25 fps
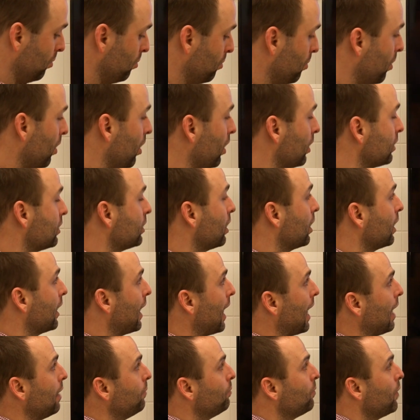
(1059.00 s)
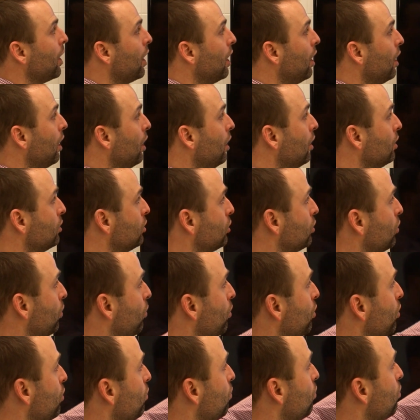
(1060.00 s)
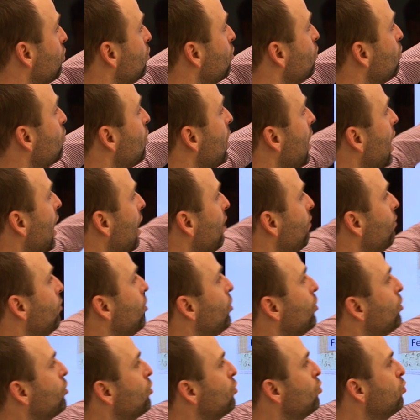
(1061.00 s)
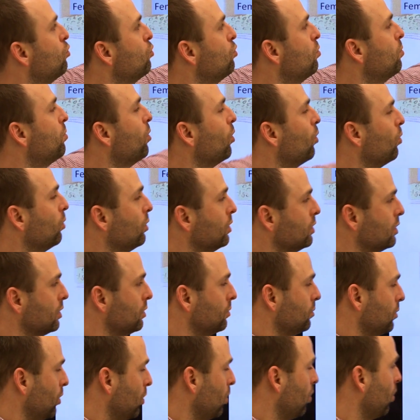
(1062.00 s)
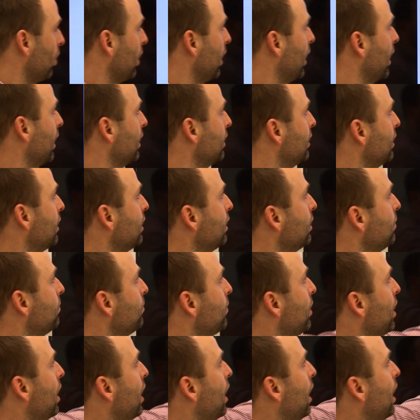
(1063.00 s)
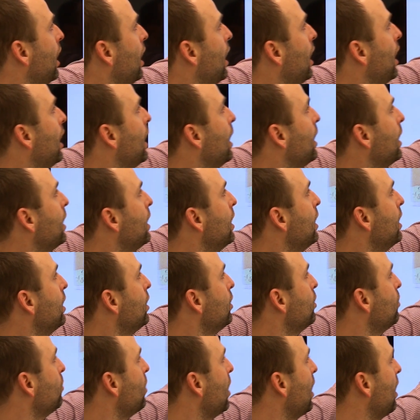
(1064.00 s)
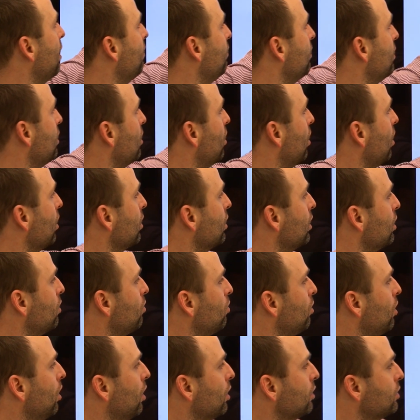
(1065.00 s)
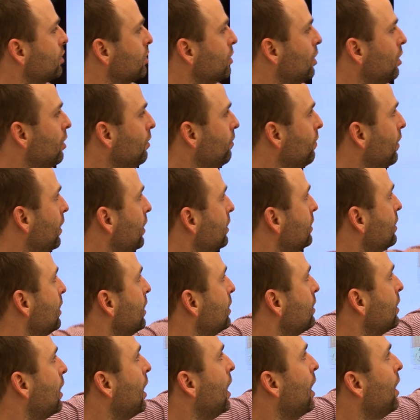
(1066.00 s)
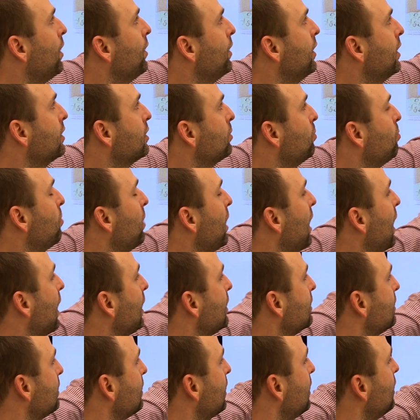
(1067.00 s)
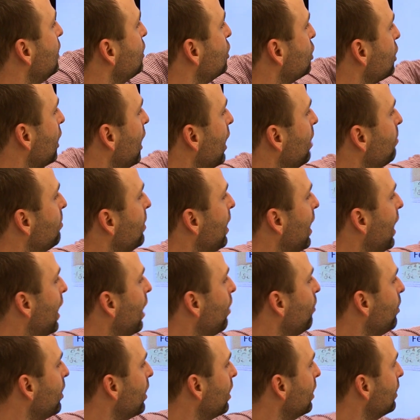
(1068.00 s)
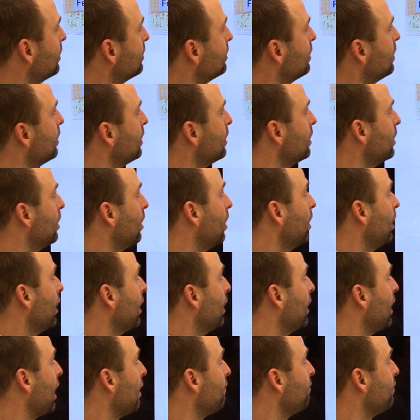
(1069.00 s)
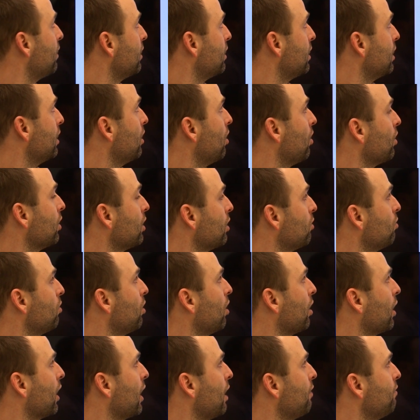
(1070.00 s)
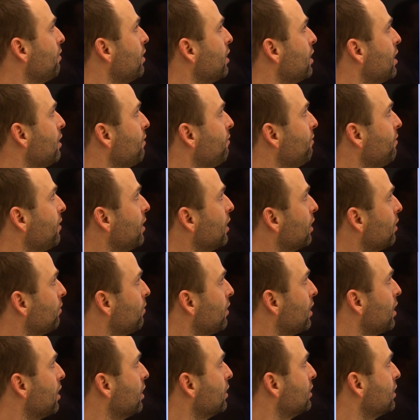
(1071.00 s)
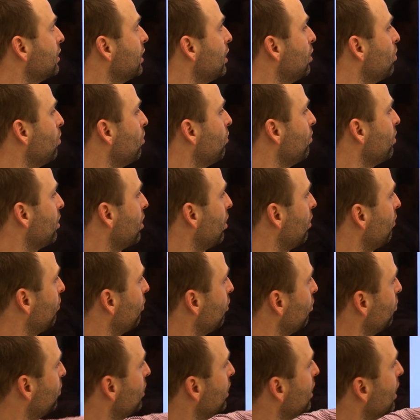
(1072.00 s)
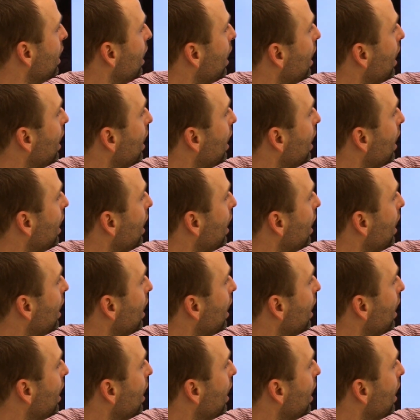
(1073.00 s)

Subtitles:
parts again. So you do have the two bones connecting. Here you have the articular surfaces. This black C-shaped area is the cavity, articular cavity filled with the synovial fluid.